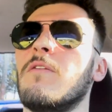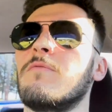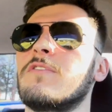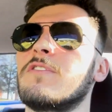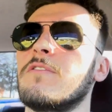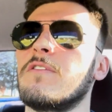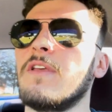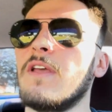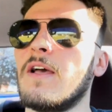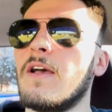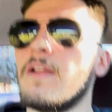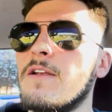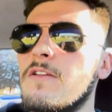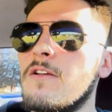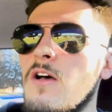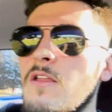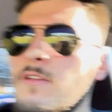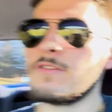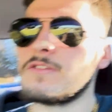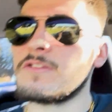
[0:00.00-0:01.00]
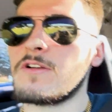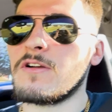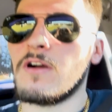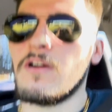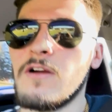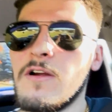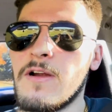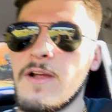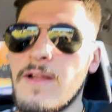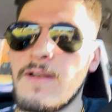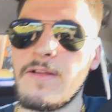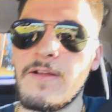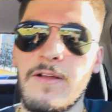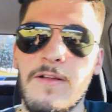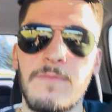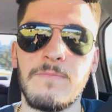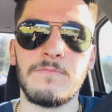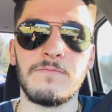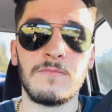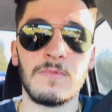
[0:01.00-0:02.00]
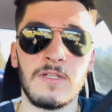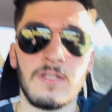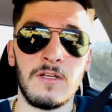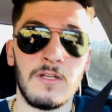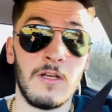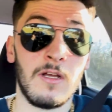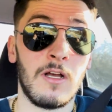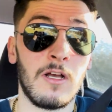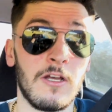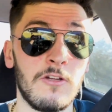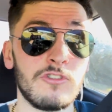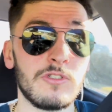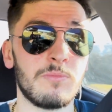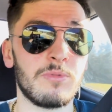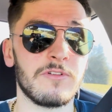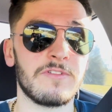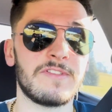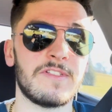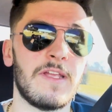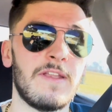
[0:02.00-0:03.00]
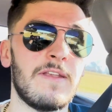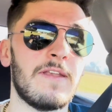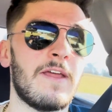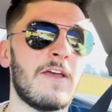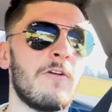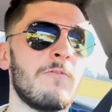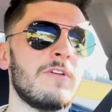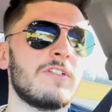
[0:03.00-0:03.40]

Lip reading: So yeah, I'd call car at 100% now,